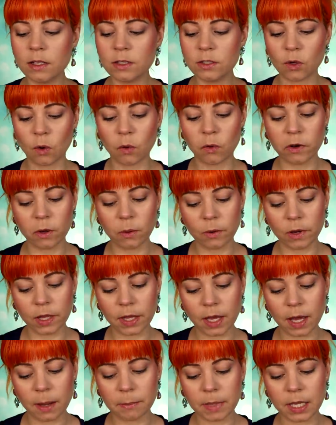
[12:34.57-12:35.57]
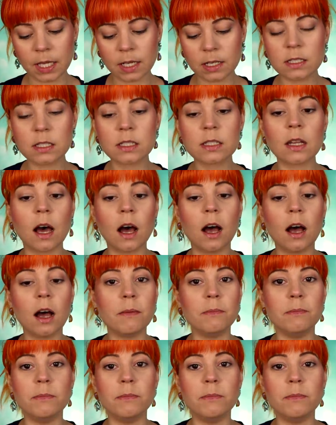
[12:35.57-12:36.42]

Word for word: Don't know what that means. Uh, I'm